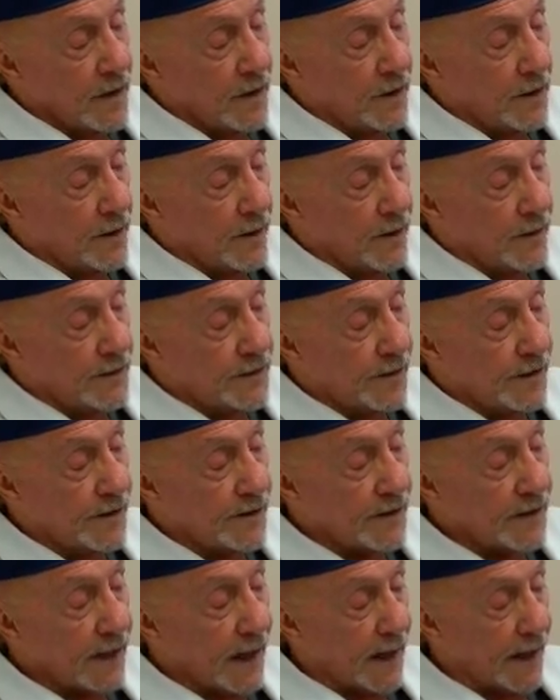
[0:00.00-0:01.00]
There is a
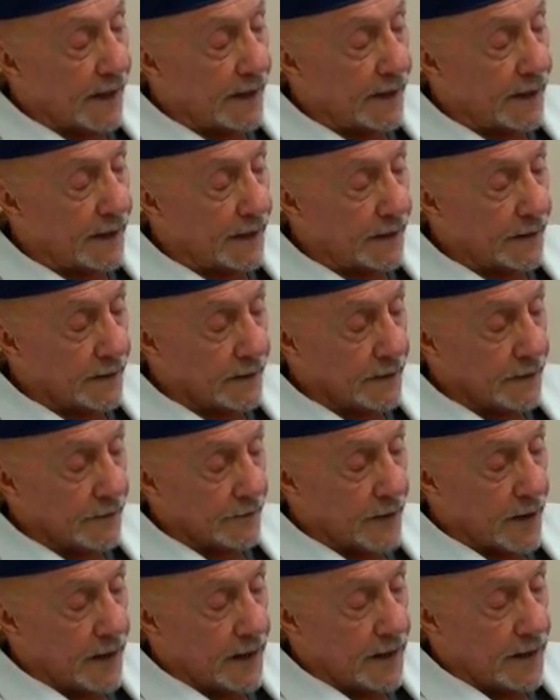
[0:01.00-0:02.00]
socket
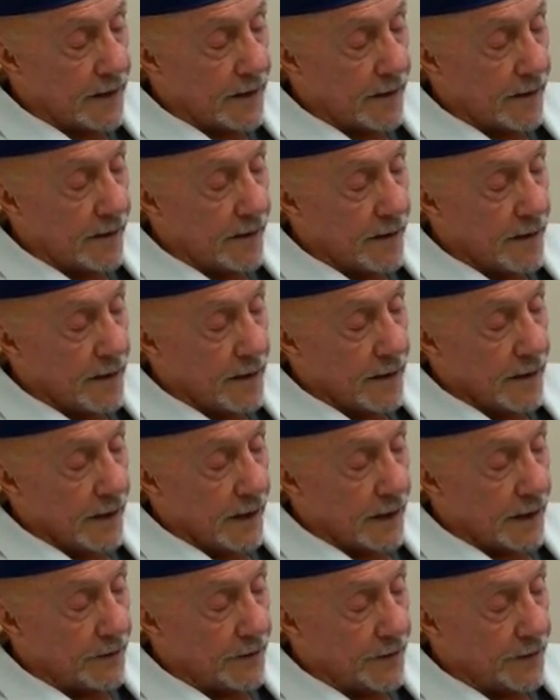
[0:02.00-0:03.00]
right here,
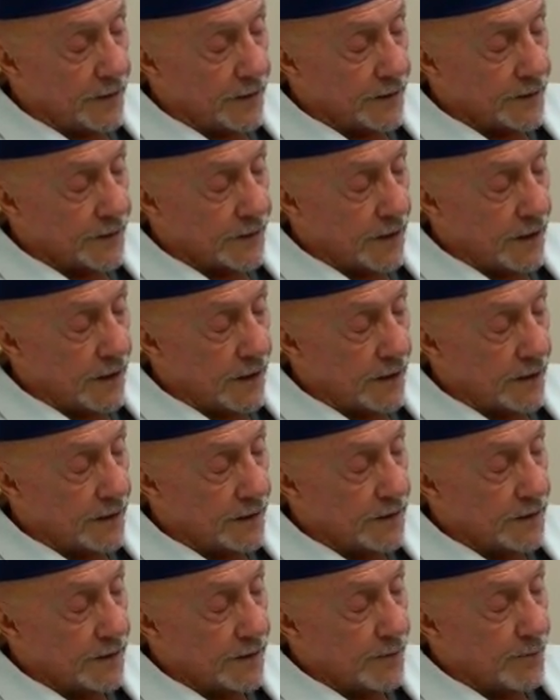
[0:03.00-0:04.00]
and this
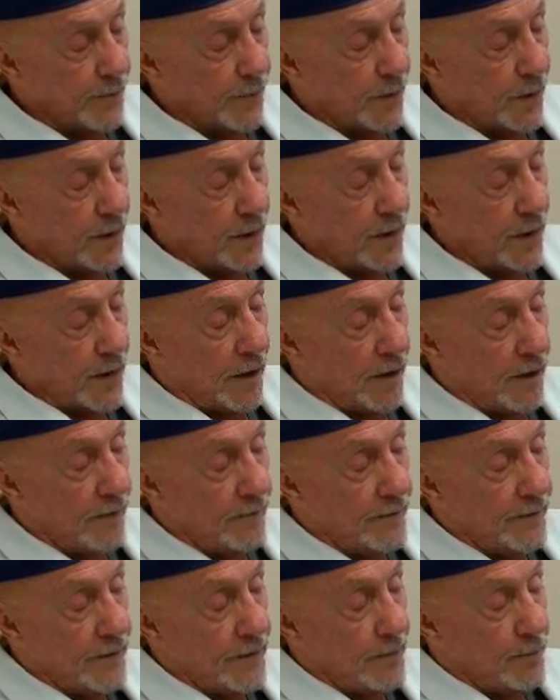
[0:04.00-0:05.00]
is part
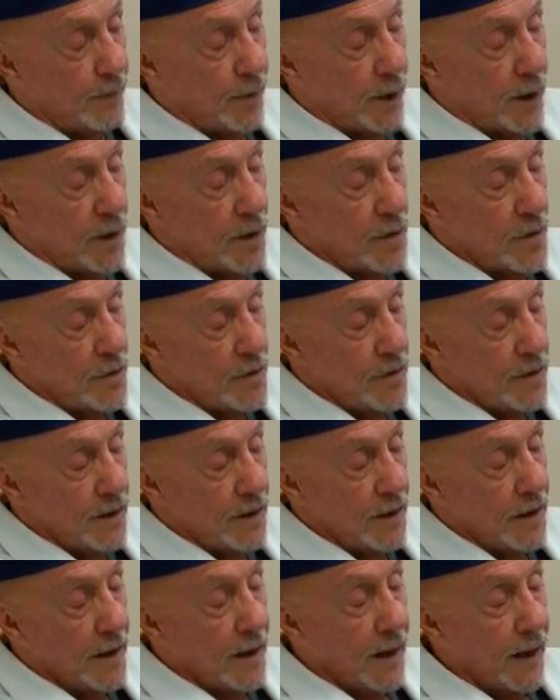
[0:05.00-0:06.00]
of the balloon,
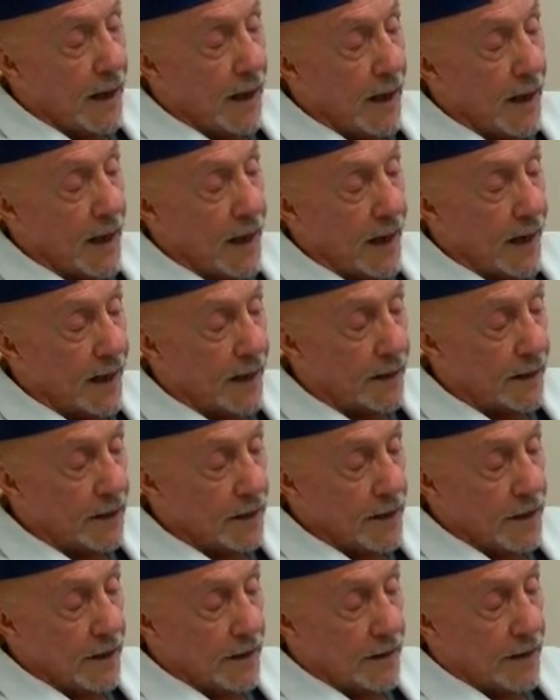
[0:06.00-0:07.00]
and
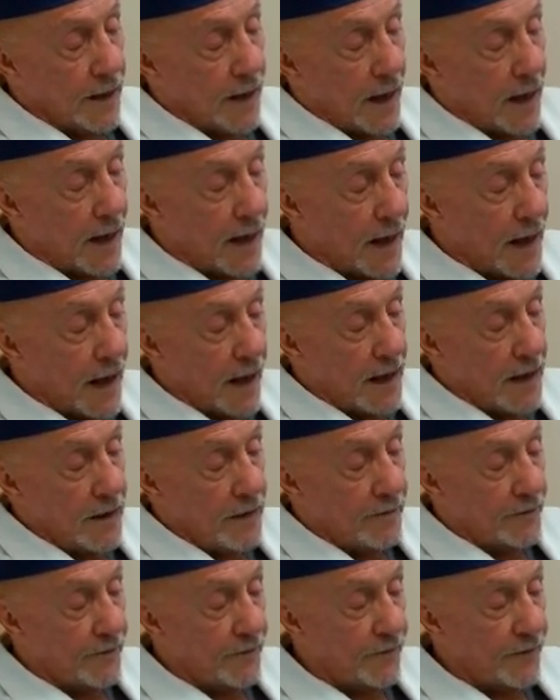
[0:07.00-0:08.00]
the eye
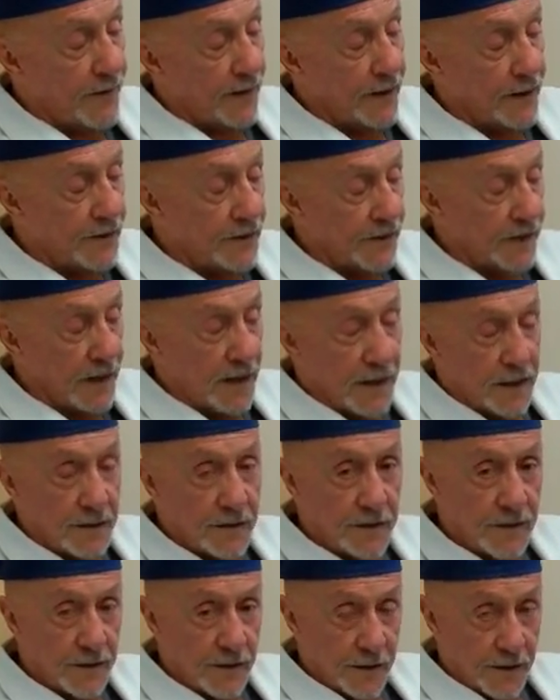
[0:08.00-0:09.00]
fits
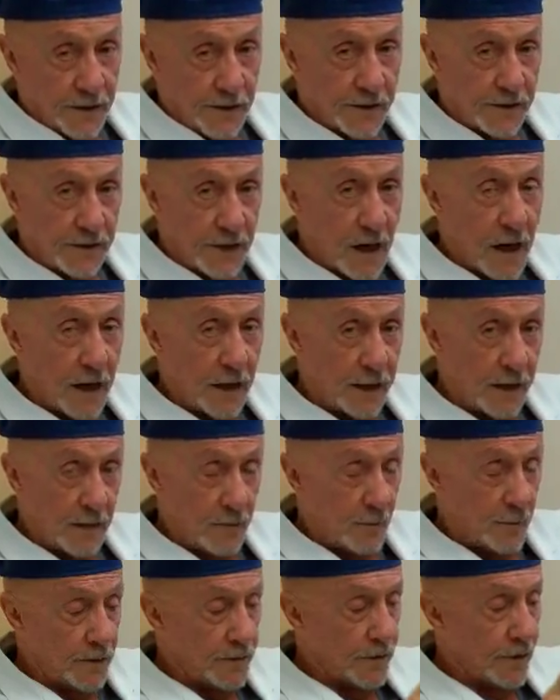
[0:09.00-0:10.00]
into this socket,
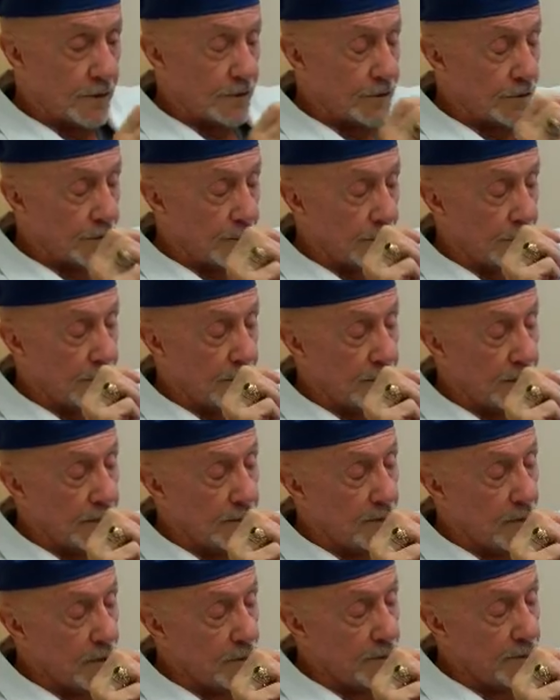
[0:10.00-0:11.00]
which I'll show you in
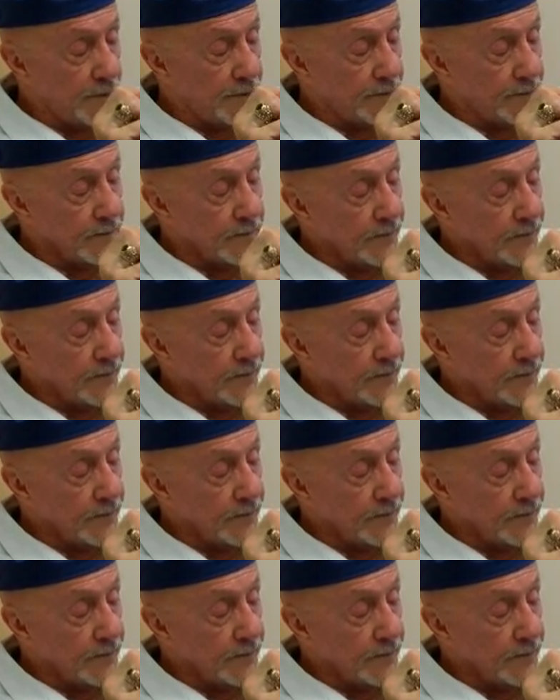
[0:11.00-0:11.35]
a moment.